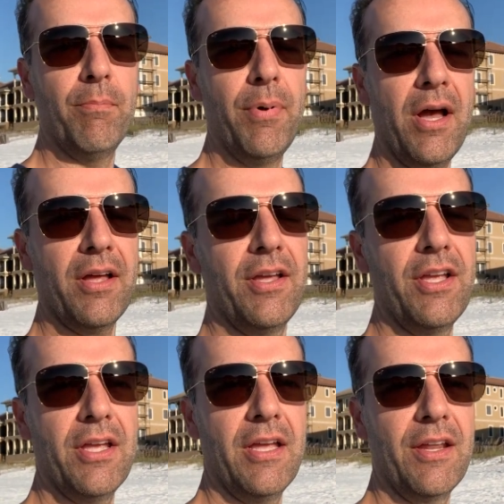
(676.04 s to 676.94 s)
But
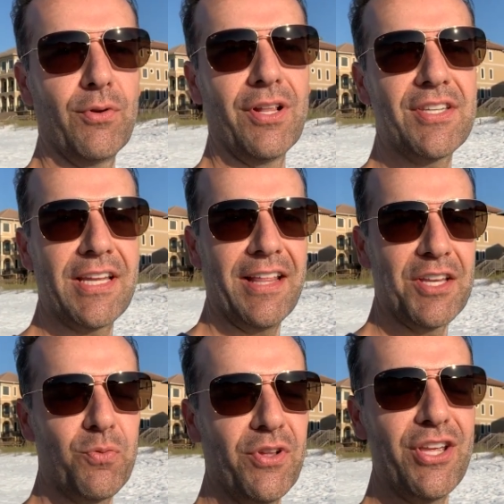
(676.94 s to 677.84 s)
in real estate,
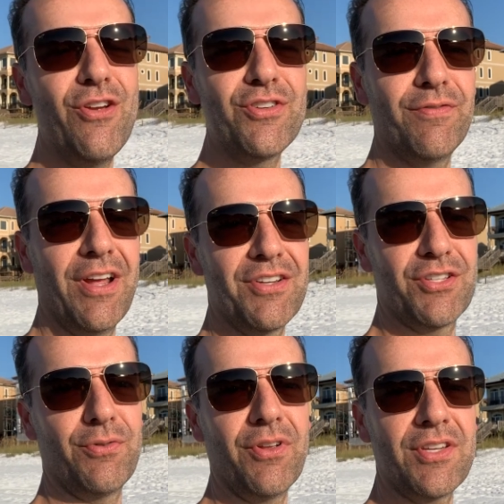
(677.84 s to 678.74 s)
that's one of the huge
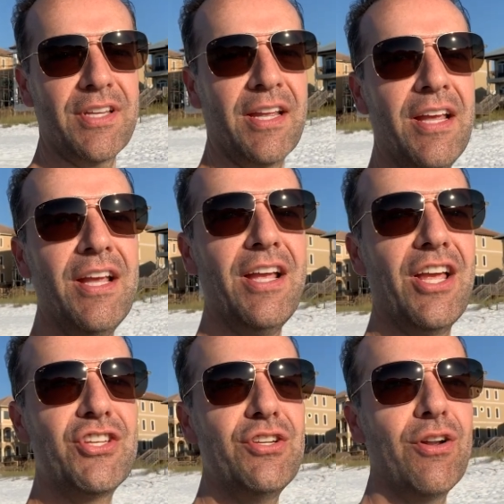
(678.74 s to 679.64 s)
advantages of real estate
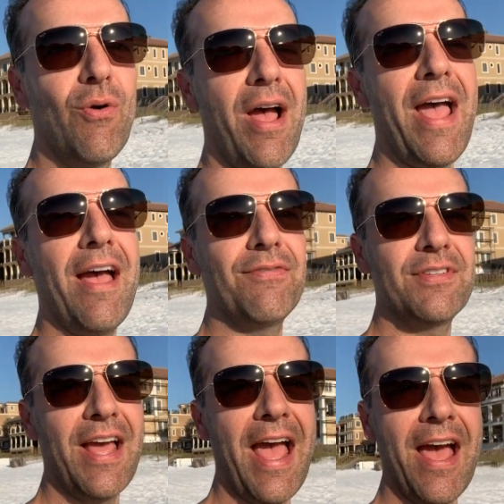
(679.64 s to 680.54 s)
is you don't have
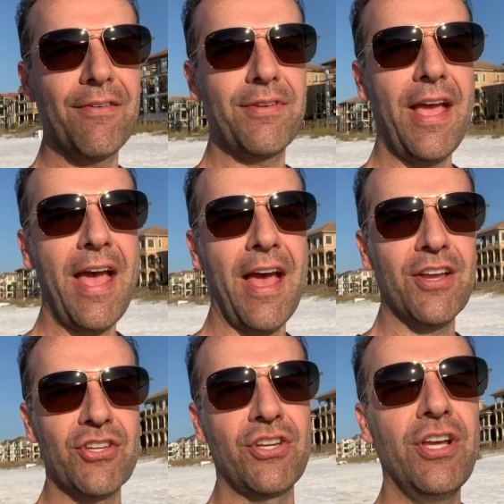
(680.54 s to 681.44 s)
to have
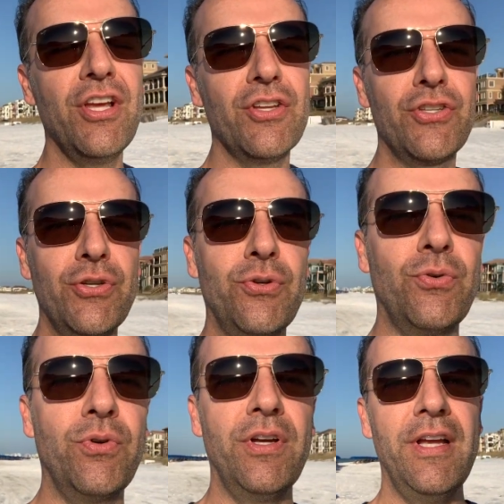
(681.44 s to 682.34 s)
cash
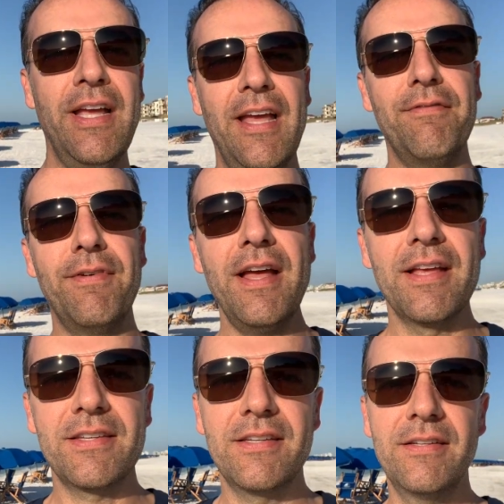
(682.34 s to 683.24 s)
to
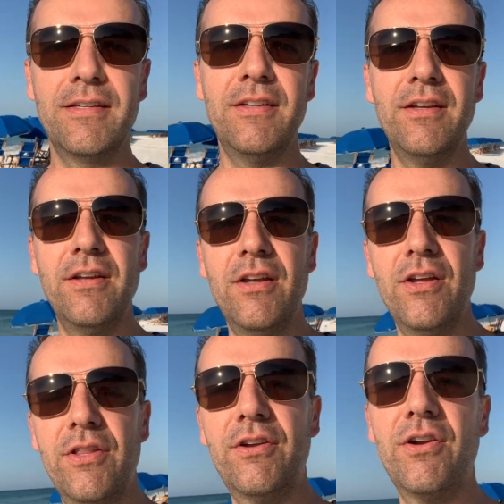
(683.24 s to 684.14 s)
invest.
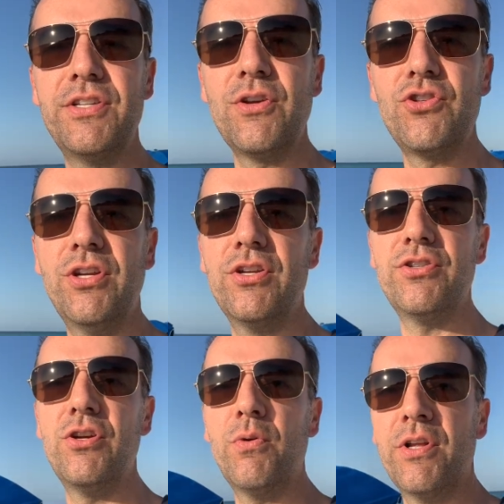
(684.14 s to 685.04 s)
There are deals you can
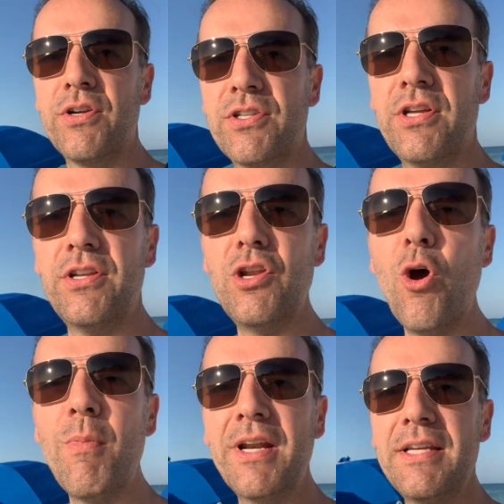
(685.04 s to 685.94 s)
do where there's
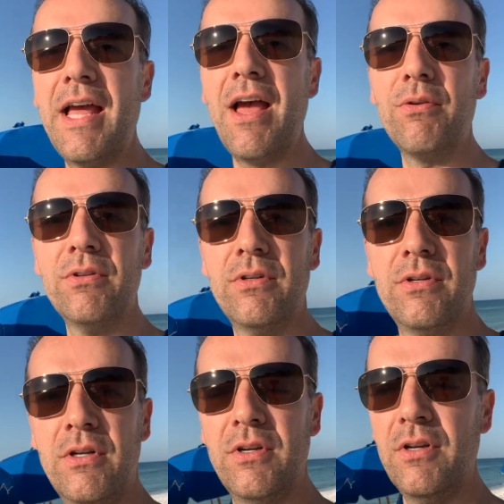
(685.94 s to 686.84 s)
no money down,
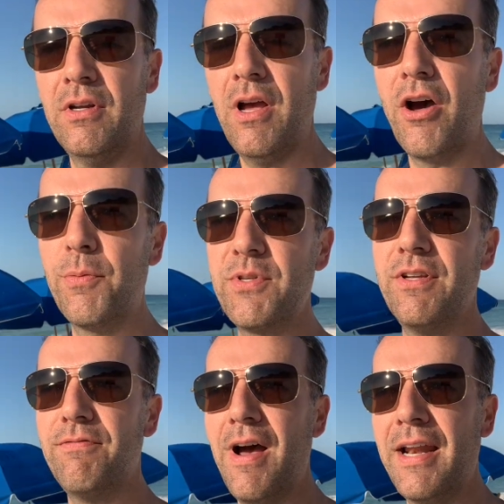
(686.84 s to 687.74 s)

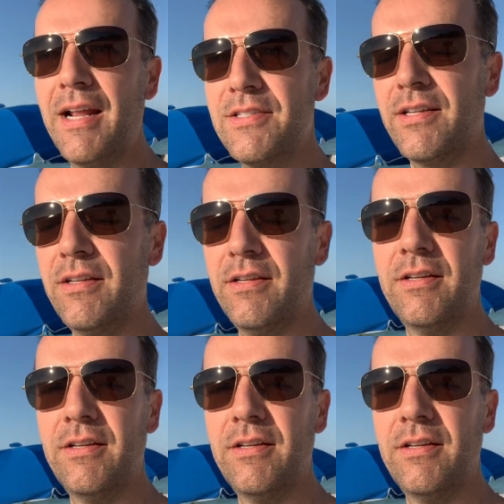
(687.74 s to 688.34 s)
100% financing,